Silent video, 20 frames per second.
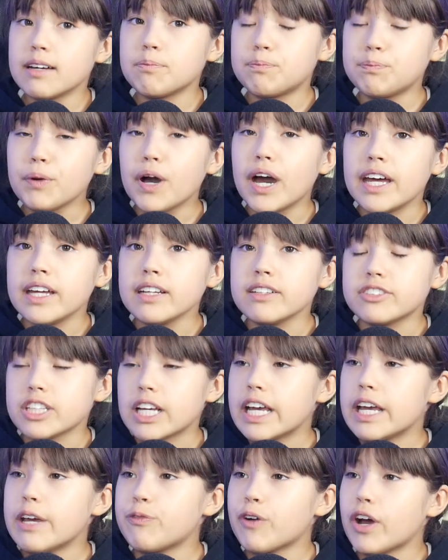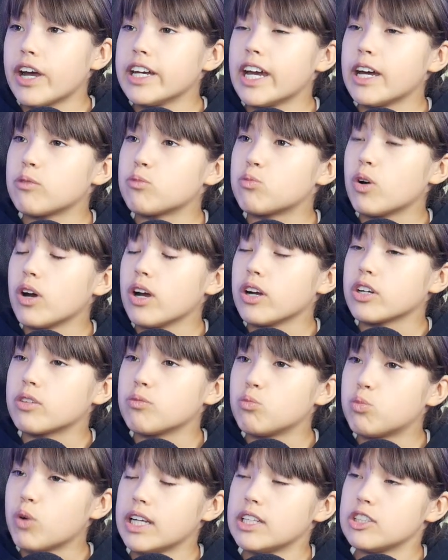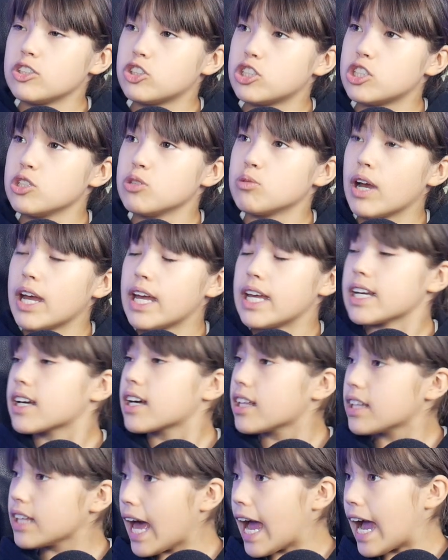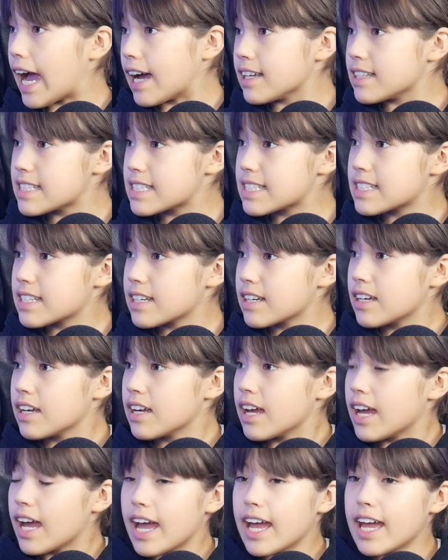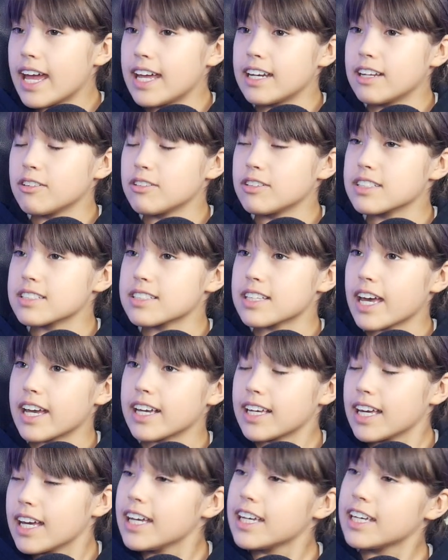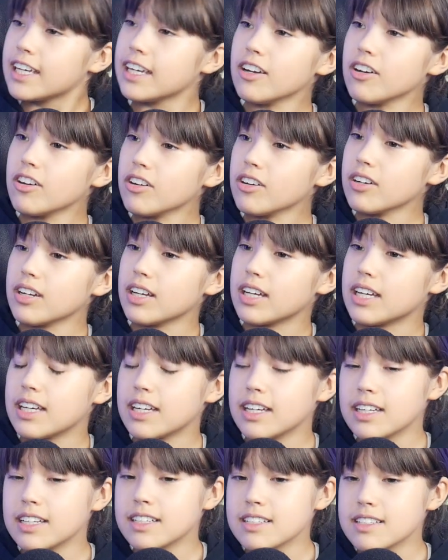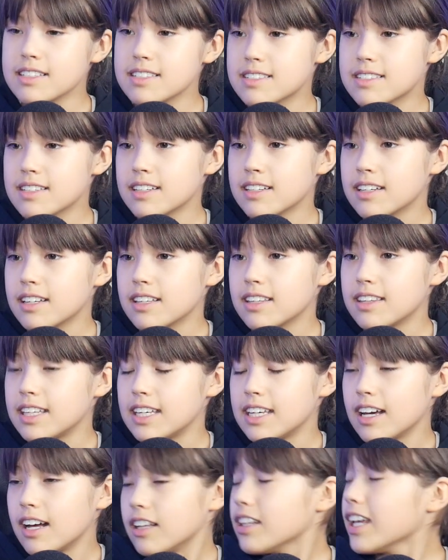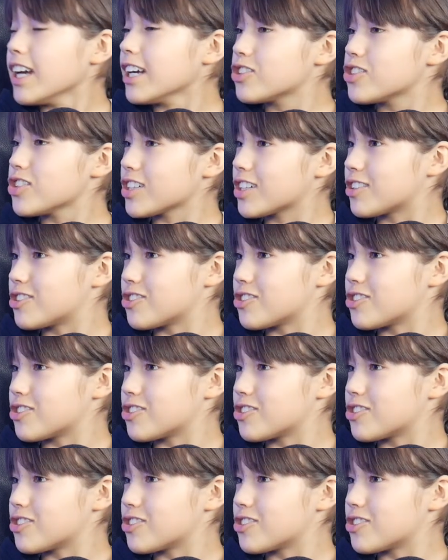But if I had went to a class and it was like, here is the electric